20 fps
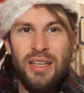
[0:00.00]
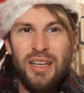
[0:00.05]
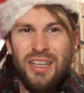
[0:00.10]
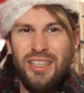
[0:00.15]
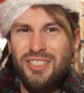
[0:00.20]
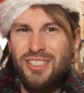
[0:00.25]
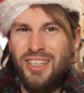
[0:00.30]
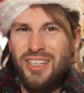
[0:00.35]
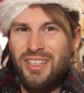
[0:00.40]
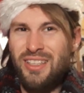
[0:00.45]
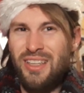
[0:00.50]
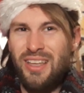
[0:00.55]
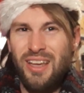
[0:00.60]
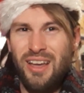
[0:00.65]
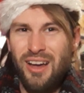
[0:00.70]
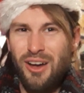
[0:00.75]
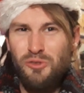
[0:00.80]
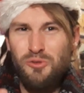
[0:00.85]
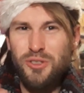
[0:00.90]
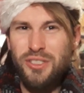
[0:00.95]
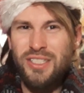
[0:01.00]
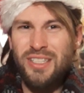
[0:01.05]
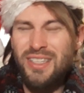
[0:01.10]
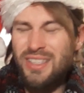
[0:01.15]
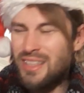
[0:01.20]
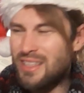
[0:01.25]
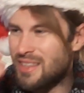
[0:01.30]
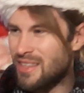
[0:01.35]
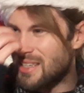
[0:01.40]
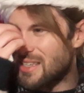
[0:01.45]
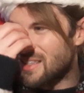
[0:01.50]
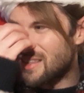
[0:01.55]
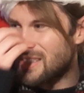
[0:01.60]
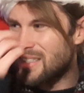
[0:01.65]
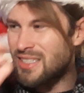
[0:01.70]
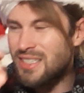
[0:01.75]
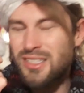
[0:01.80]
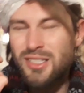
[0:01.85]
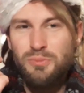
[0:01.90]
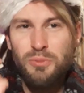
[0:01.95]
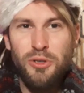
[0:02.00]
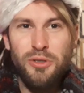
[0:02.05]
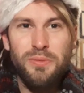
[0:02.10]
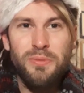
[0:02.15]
And it's like, I was sitting there thinking, this is supposed